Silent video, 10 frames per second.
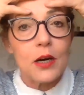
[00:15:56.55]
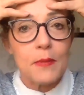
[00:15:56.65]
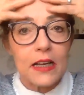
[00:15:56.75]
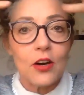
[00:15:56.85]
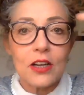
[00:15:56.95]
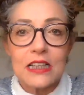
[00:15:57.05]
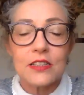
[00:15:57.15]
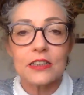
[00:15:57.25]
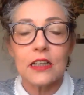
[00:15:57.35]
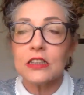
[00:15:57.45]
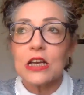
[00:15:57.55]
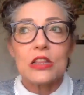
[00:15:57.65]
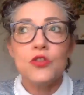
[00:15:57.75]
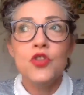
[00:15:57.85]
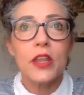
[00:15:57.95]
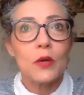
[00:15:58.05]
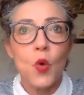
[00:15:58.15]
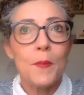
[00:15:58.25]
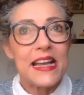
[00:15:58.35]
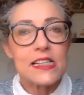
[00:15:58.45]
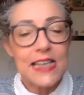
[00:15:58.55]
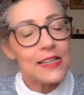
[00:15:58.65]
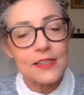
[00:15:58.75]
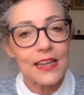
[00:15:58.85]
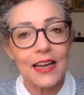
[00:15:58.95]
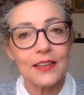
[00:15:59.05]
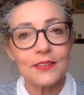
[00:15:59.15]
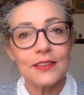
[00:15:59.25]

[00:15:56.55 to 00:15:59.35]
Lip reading: oh my God, nothing will make sense now.